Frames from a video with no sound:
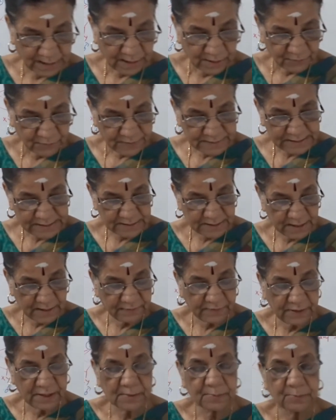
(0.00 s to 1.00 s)
which
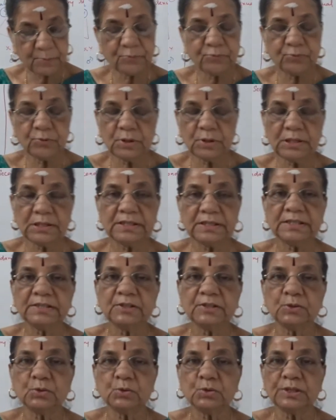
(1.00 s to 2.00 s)
develop fully
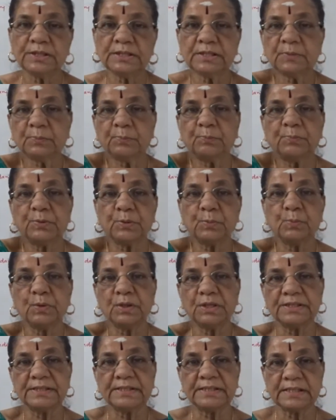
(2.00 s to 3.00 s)
during
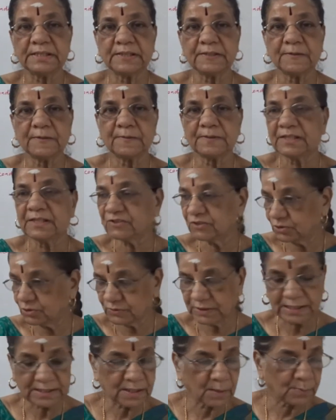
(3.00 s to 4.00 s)
puberty. Next
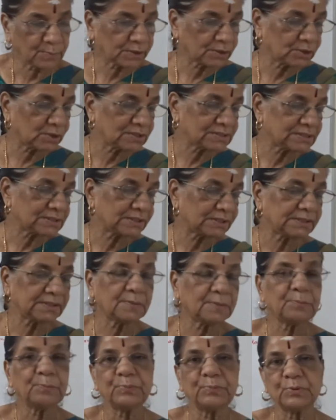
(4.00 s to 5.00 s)
we will come across the
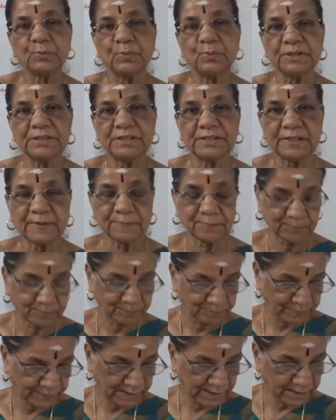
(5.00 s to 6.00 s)
term puberty.
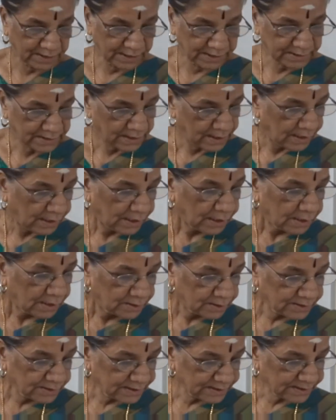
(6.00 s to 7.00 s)
Right?
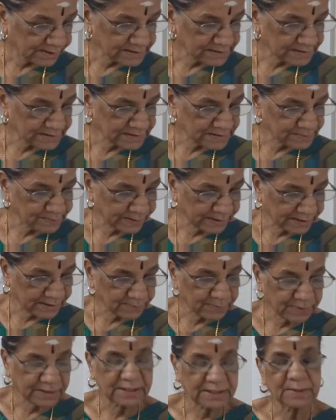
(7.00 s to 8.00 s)
Now the testes
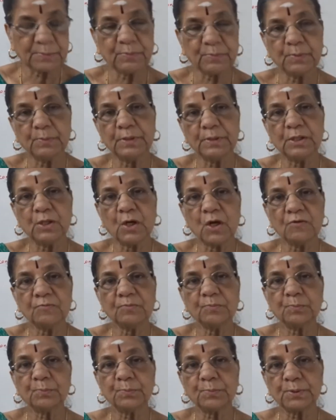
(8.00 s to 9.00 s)
become capable
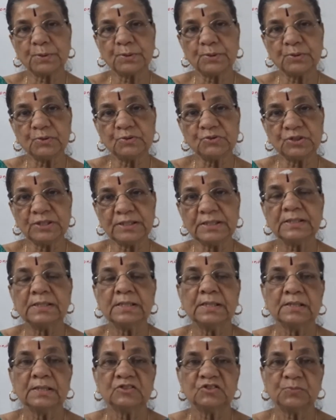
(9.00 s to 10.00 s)
of
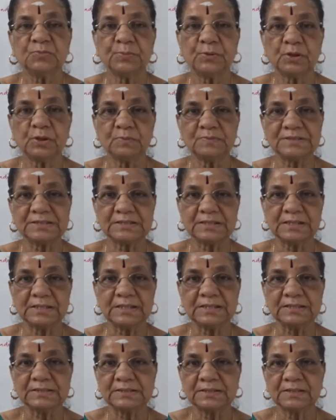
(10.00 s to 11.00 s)
producing sperm
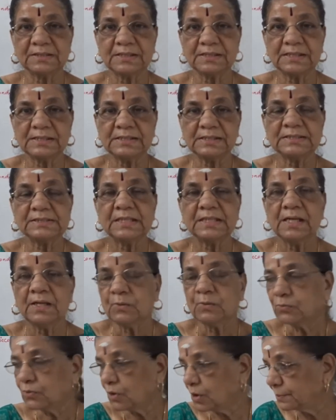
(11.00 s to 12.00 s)
cells, that is
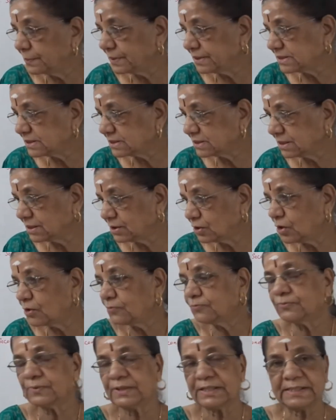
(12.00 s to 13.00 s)
formation
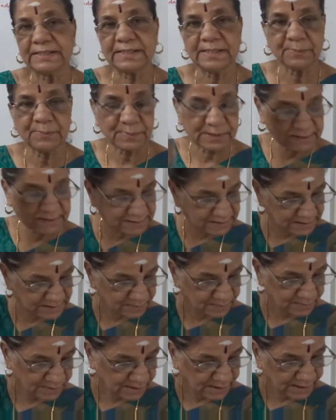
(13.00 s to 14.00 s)
of
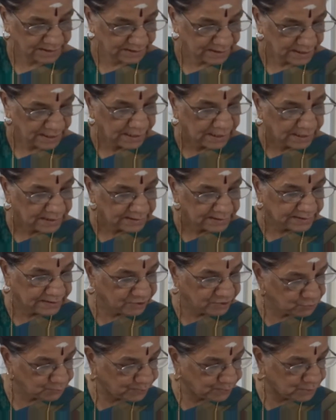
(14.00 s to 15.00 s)
gametes. Right?
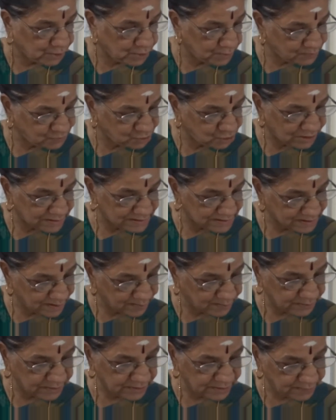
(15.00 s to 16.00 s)
These sperms are
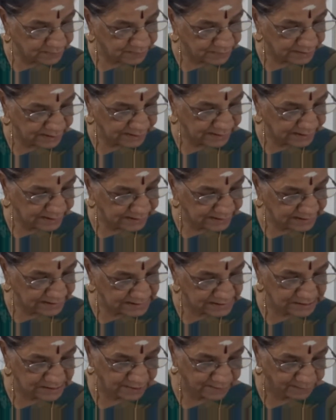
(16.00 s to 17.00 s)
sometimes
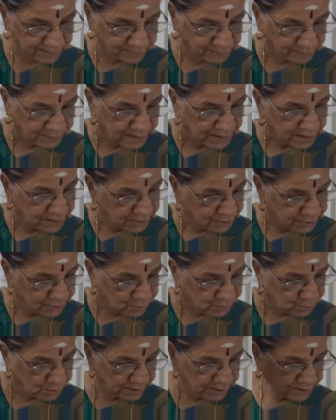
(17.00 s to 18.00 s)
released
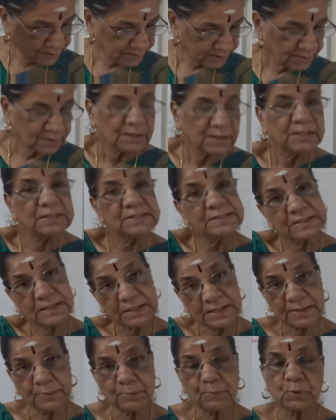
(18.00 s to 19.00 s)
during
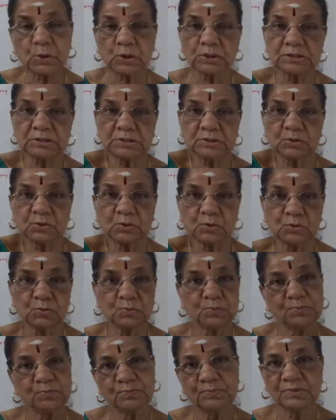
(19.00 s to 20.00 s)
sleep also.
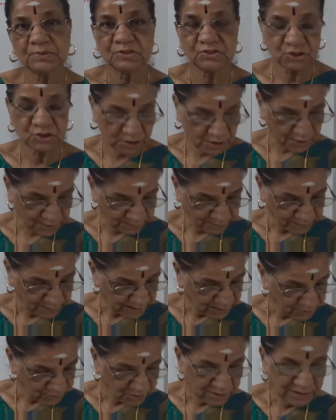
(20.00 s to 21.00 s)

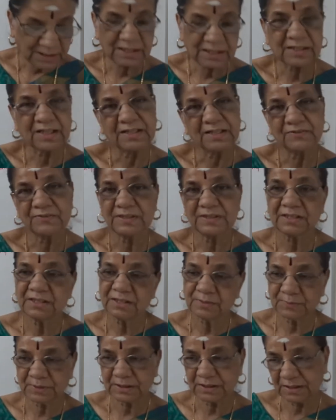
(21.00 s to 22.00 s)
So that
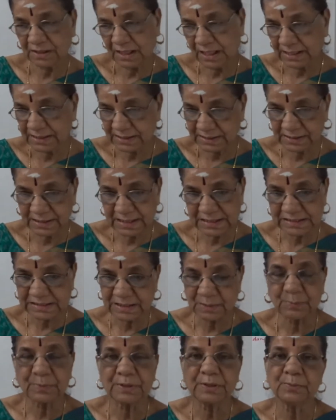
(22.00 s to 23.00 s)
are higher class
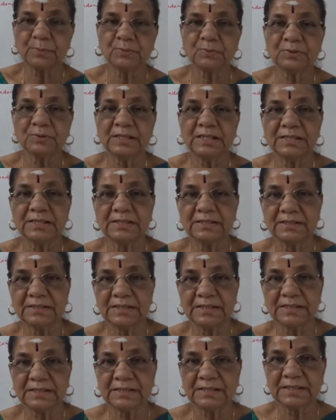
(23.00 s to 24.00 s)
left
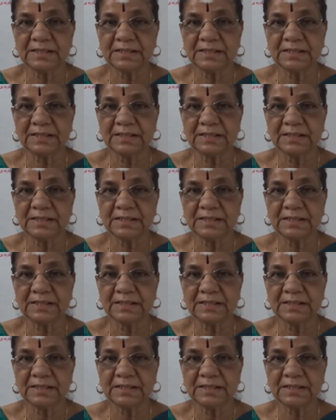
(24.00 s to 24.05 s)
and